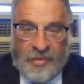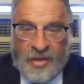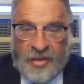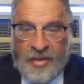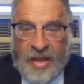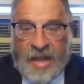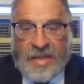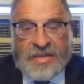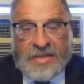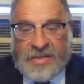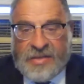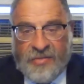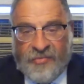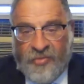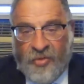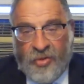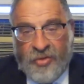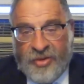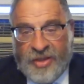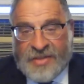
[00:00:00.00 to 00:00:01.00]
That's
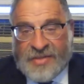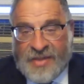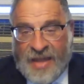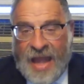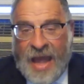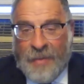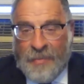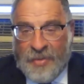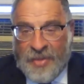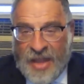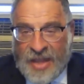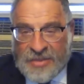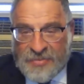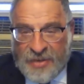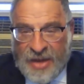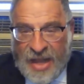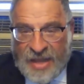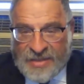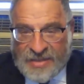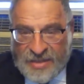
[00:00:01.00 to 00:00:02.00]
for this to happen. That's
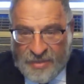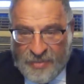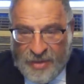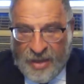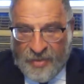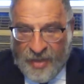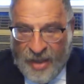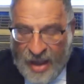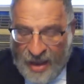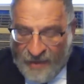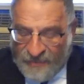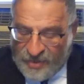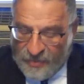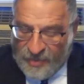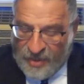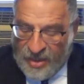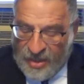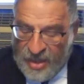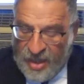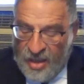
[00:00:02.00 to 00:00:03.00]
what it has to be. They have to
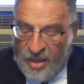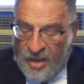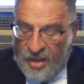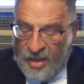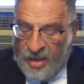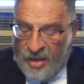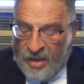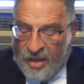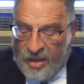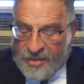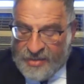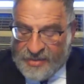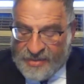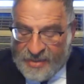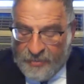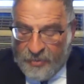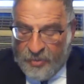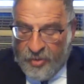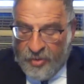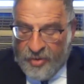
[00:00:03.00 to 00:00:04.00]
be
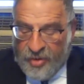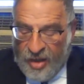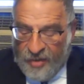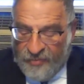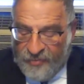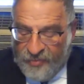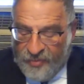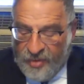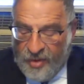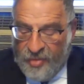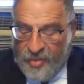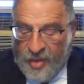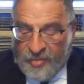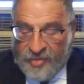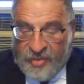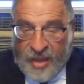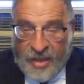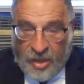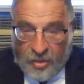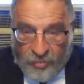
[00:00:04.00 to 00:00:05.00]
similar enough that
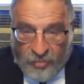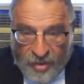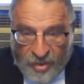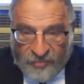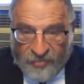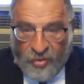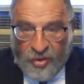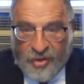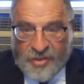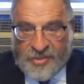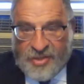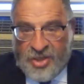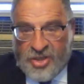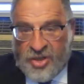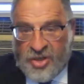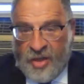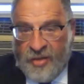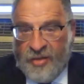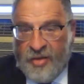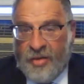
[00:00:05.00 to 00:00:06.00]
they can reinforce each
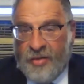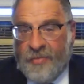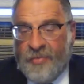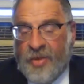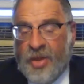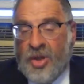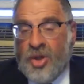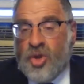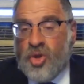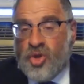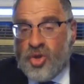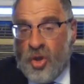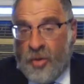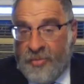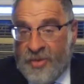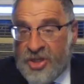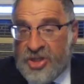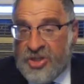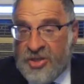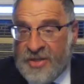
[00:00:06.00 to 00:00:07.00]
other. So
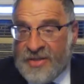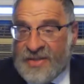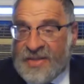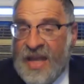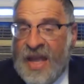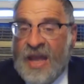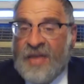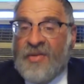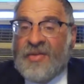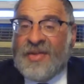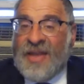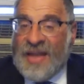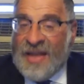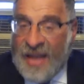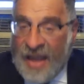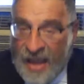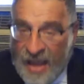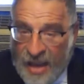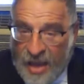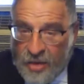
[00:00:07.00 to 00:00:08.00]
Mishnah is saying that they
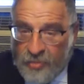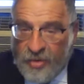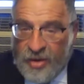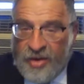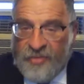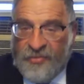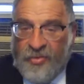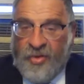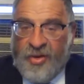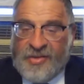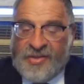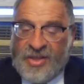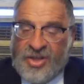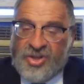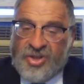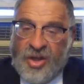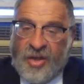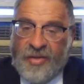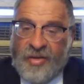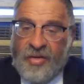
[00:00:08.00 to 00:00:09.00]
can reinforce
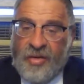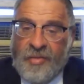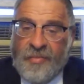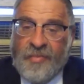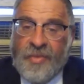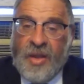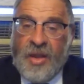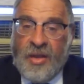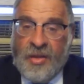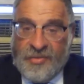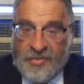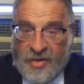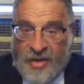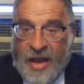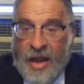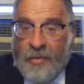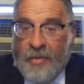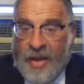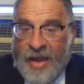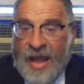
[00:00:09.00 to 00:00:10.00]
each other. So
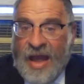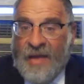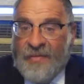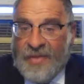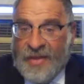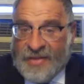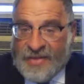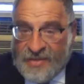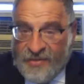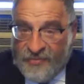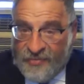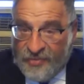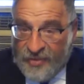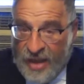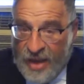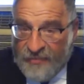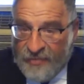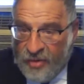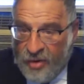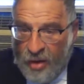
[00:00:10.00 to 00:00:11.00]
now I have this
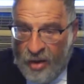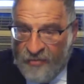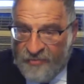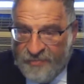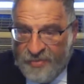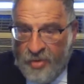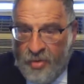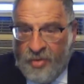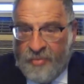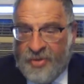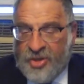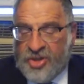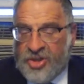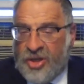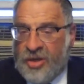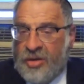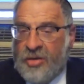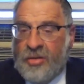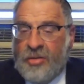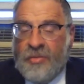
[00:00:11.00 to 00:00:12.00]
flavor of
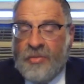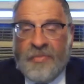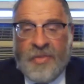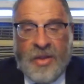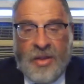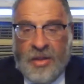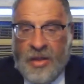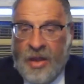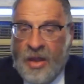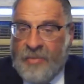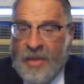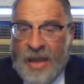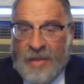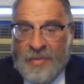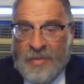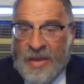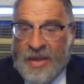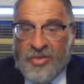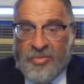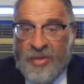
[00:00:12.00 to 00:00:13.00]
prohibition. It may
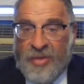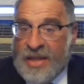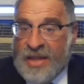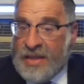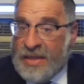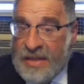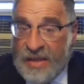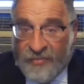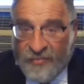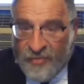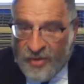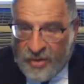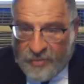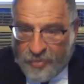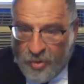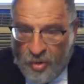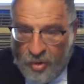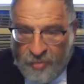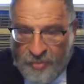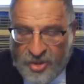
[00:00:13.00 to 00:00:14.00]
be three different
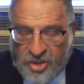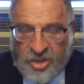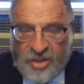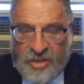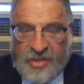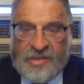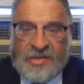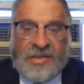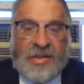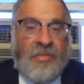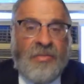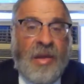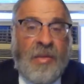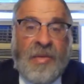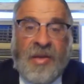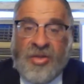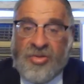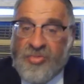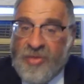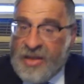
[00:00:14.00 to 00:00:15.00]
prohibitions, it may
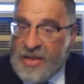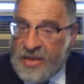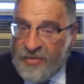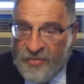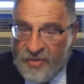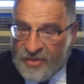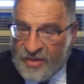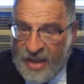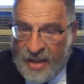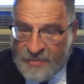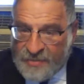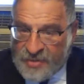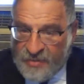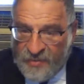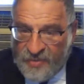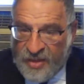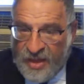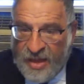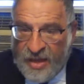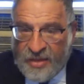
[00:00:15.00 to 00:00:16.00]
be three different types of
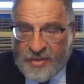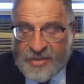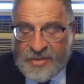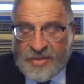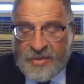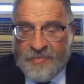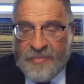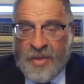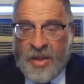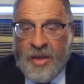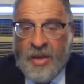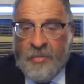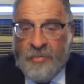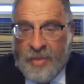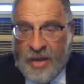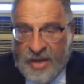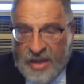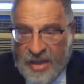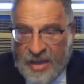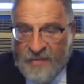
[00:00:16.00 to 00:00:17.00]
things,
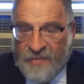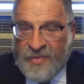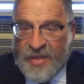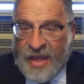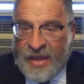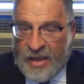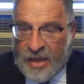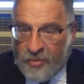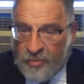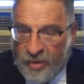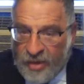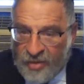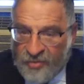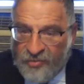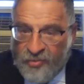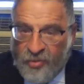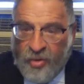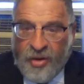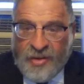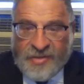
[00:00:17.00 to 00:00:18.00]
but if they can
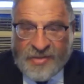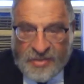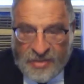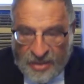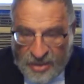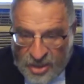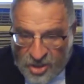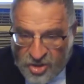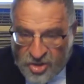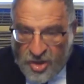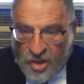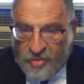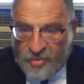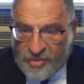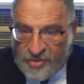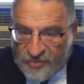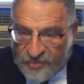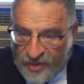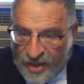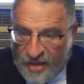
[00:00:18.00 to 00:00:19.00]
reinforce each
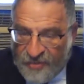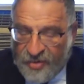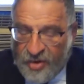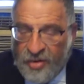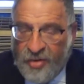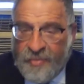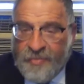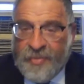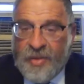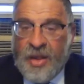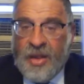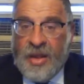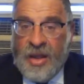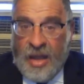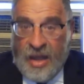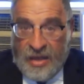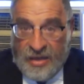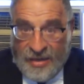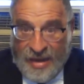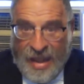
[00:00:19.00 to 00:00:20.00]
other's flavor,
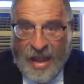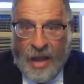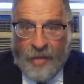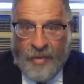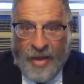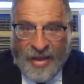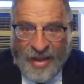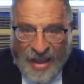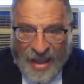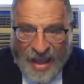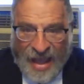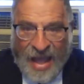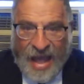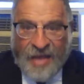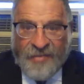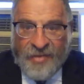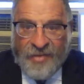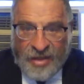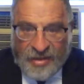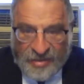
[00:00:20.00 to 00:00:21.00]
and now I
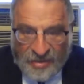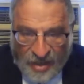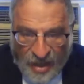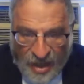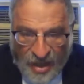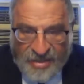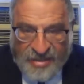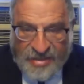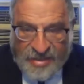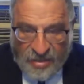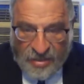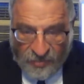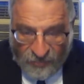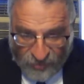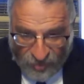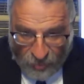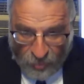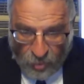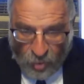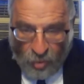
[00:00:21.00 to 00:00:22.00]
have a taste
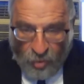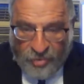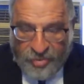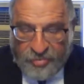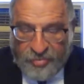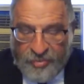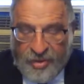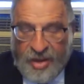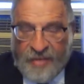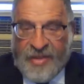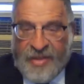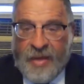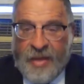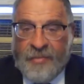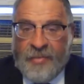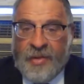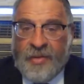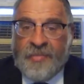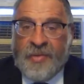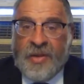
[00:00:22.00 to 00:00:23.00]
from all three of
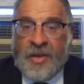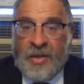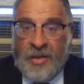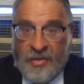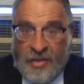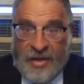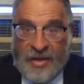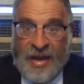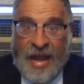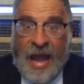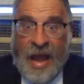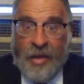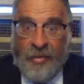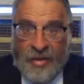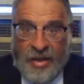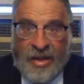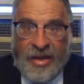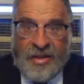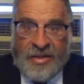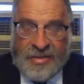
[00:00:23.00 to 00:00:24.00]
them that now
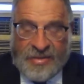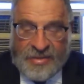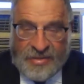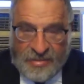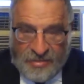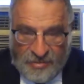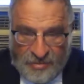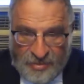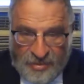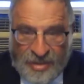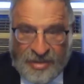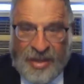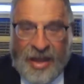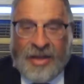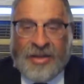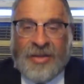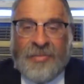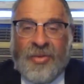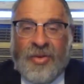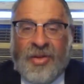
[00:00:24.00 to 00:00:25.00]
is
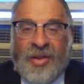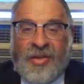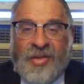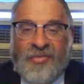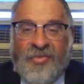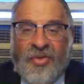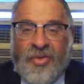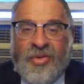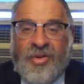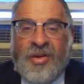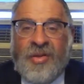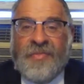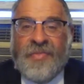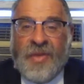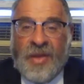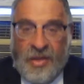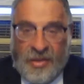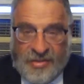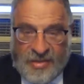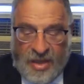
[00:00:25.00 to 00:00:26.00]
detectable in the food,
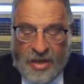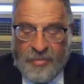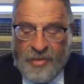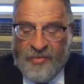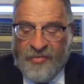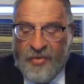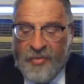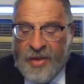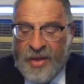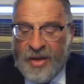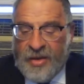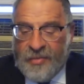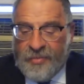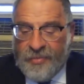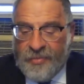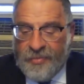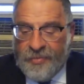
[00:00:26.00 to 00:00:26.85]
it's going to be forbidden.